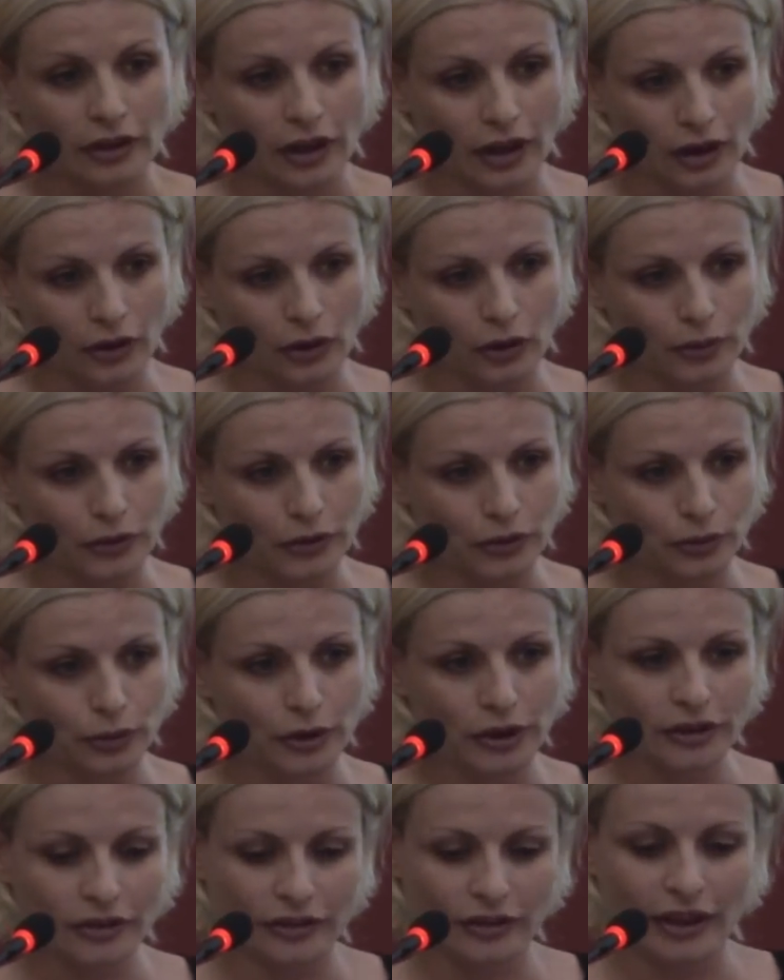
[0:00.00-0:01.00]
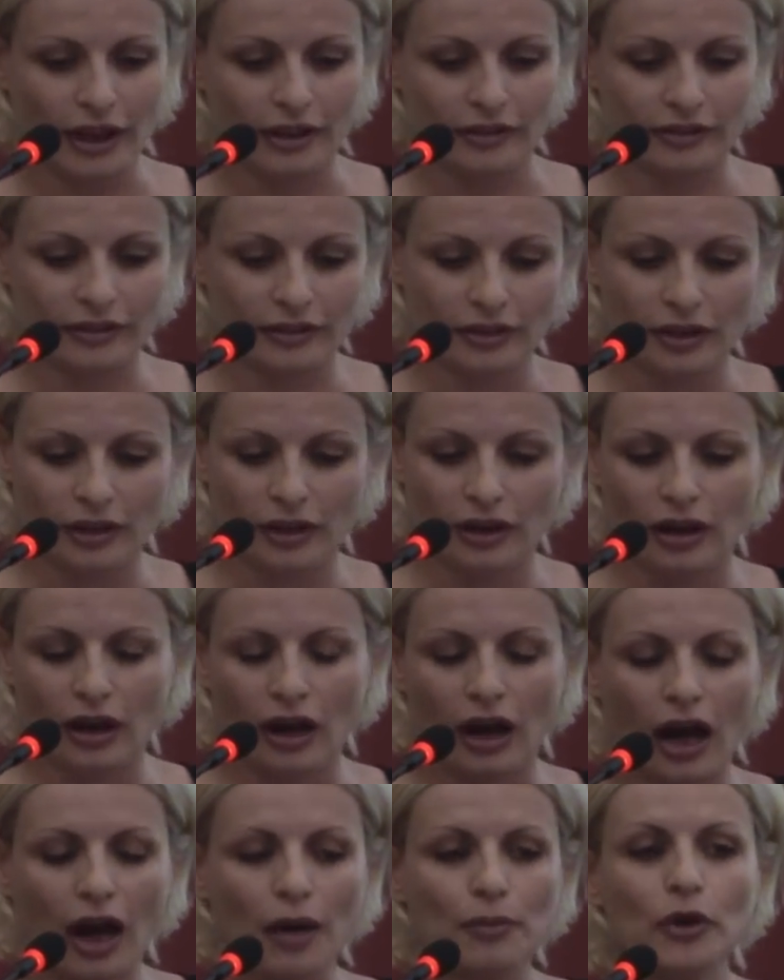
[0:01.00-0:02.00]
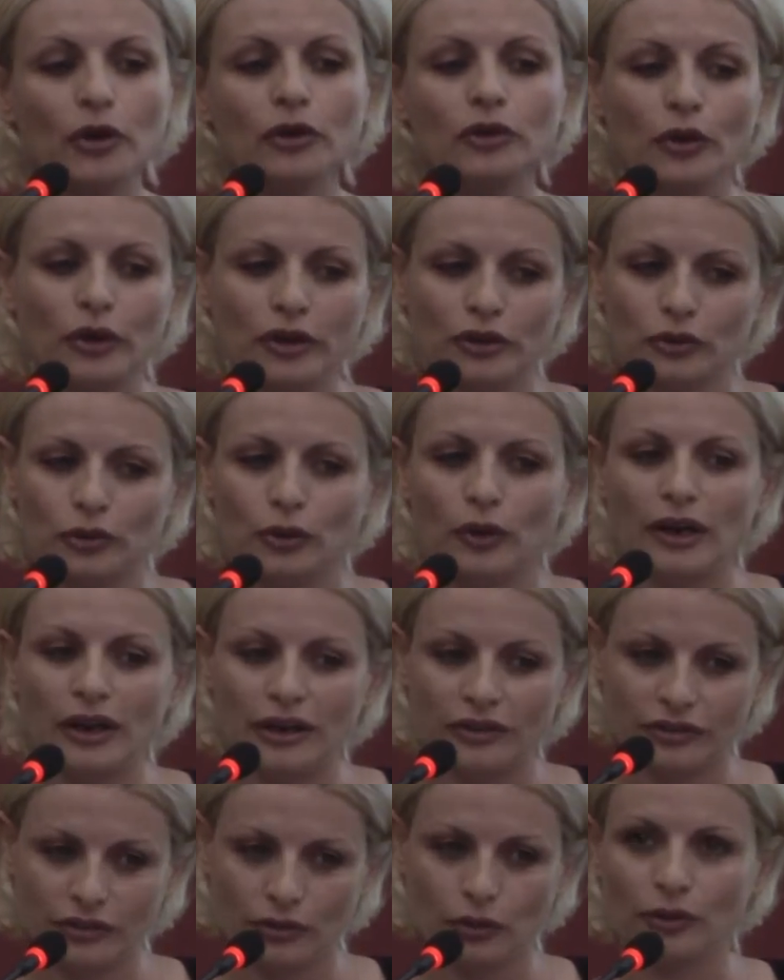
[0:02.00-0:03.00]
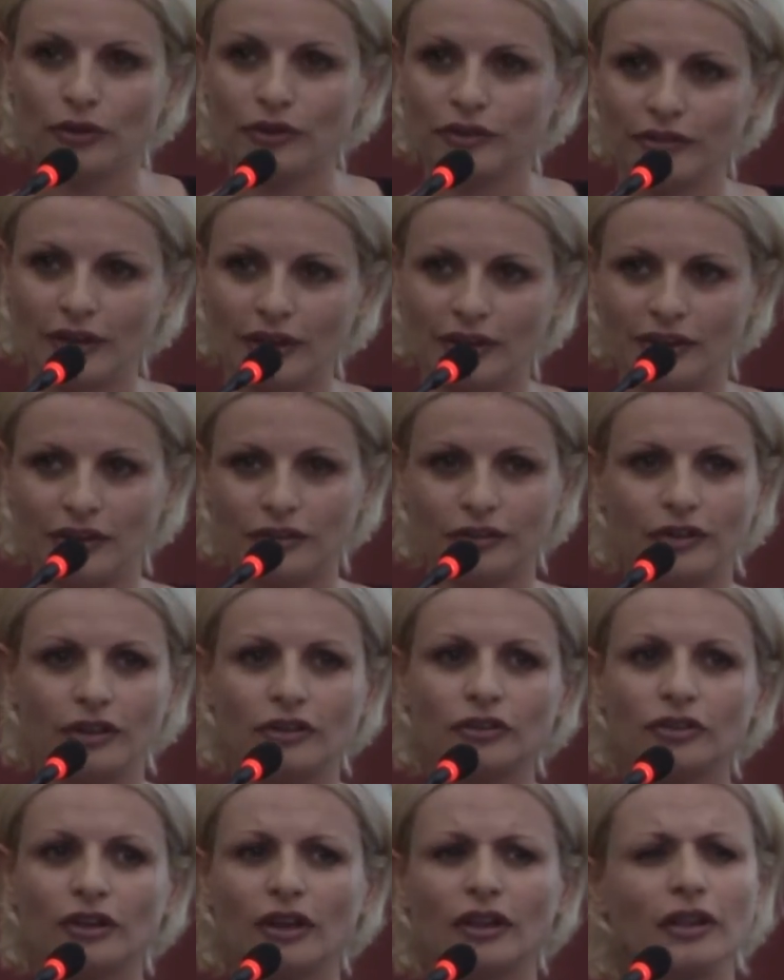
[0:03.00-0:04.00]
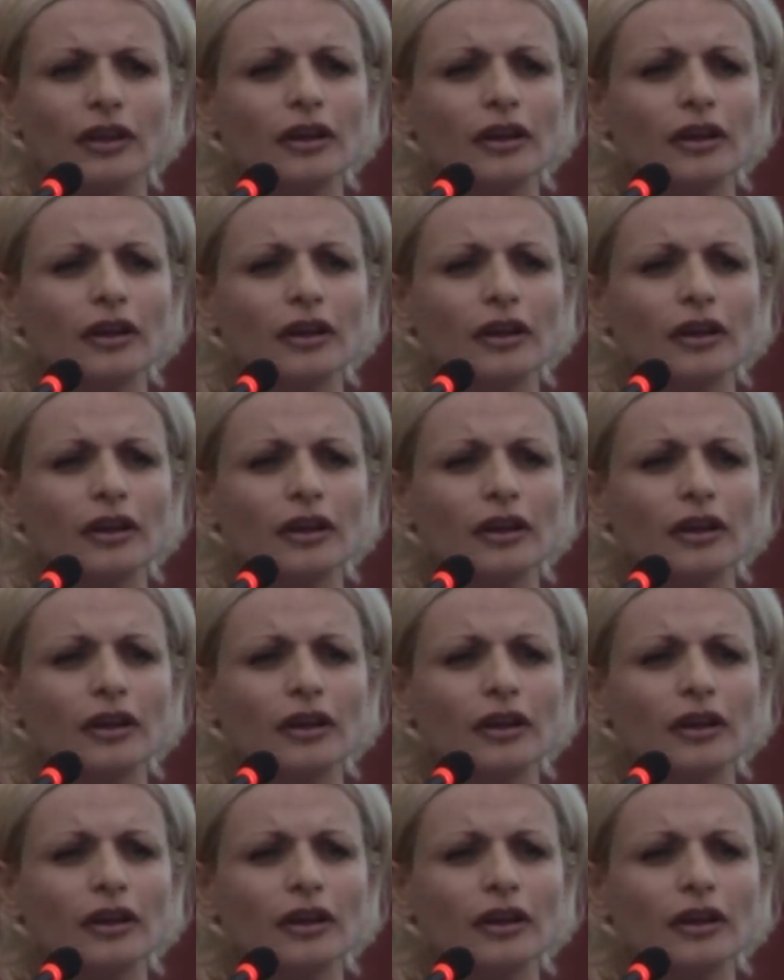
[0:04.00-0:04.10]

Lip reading: I hope this works. Yes, I'm not going to list all the statistics.